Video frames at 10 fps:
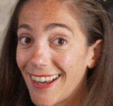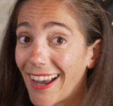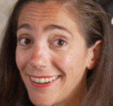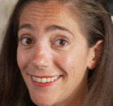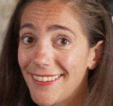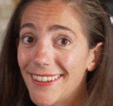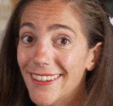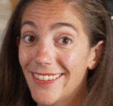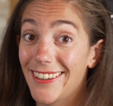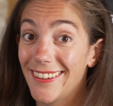And
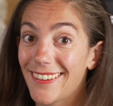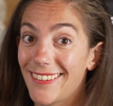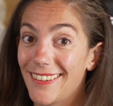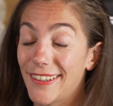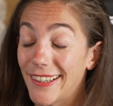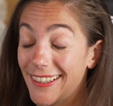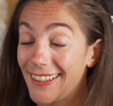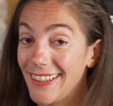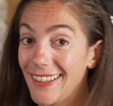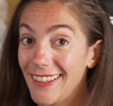here is the
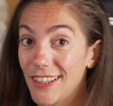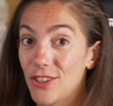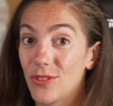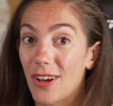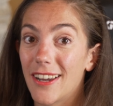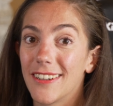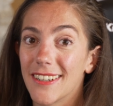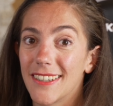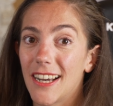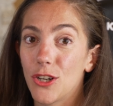key to
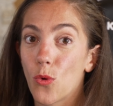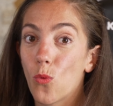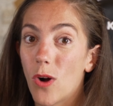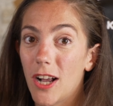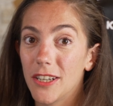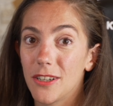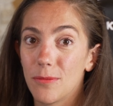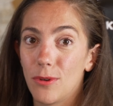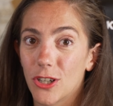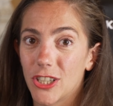understand why a
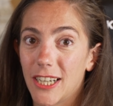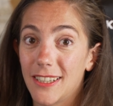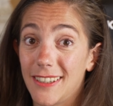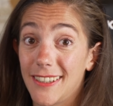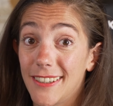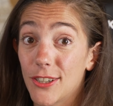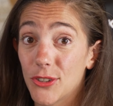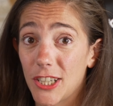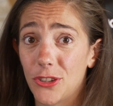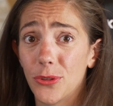blockchain is so
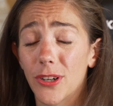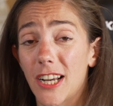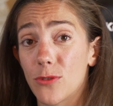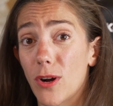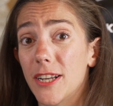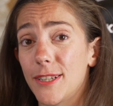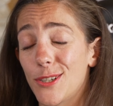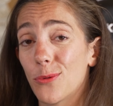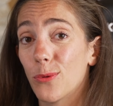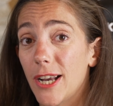secure and why
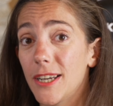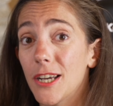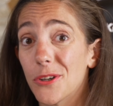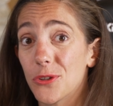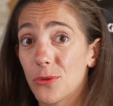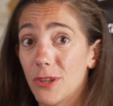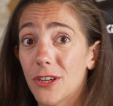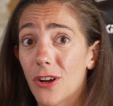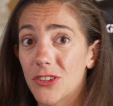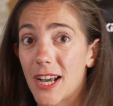it's a way to
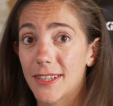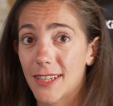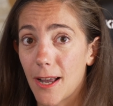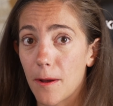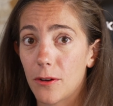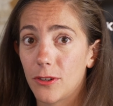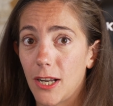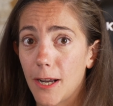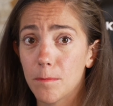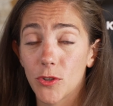record data
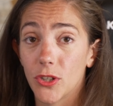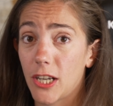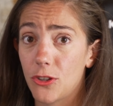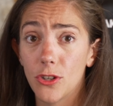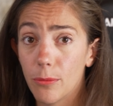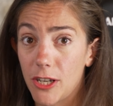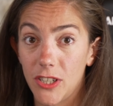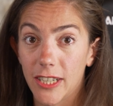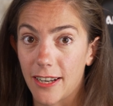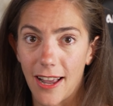online so that
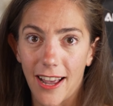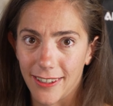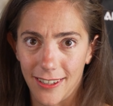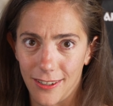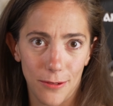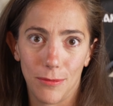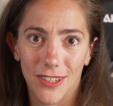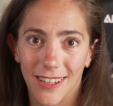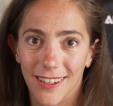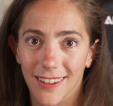nobody can hack it,
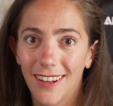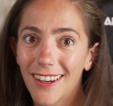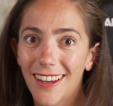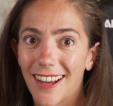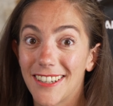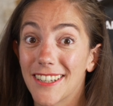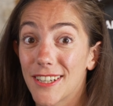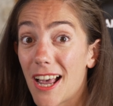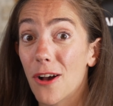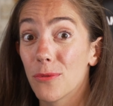basically. And
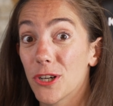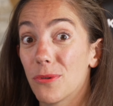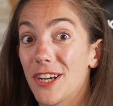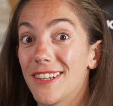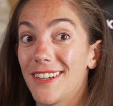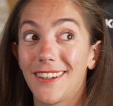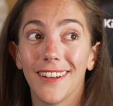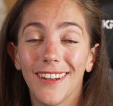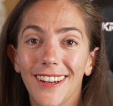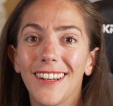that's how we created
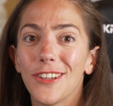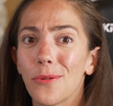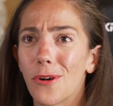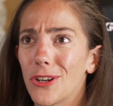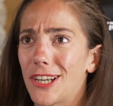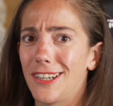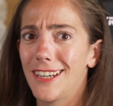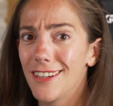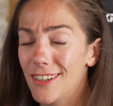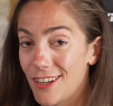in the world and
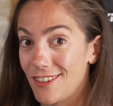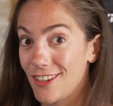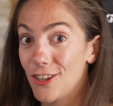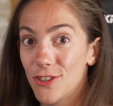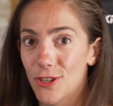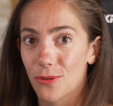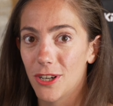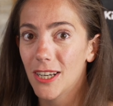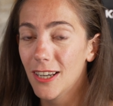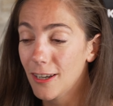in
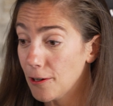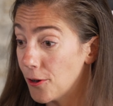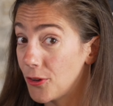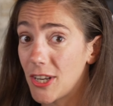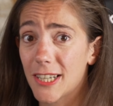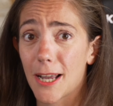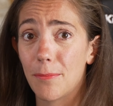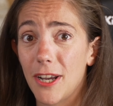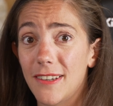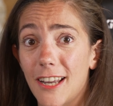history a
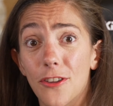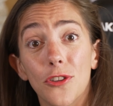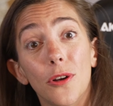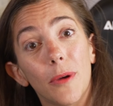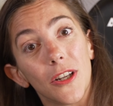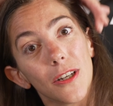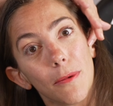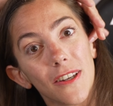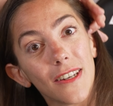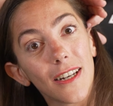database that nobody
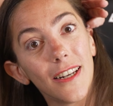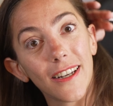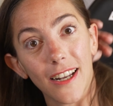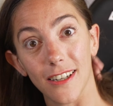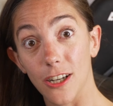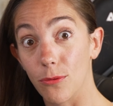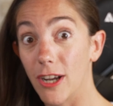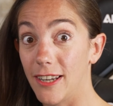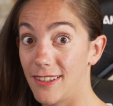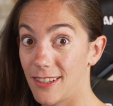basically can
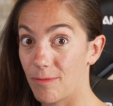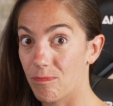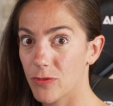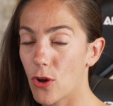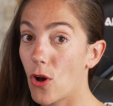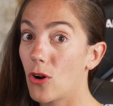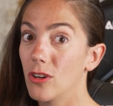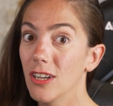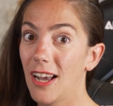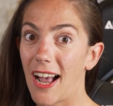erase or
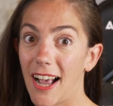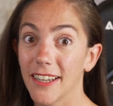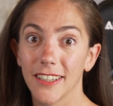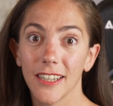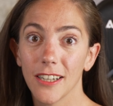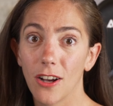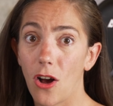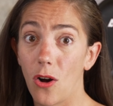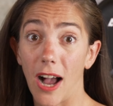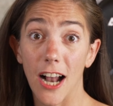hack
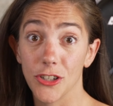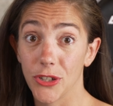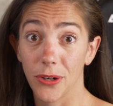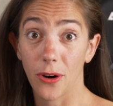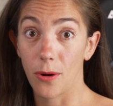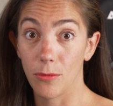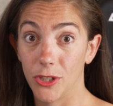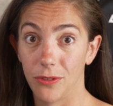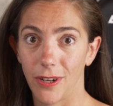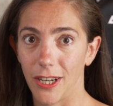or alter or modify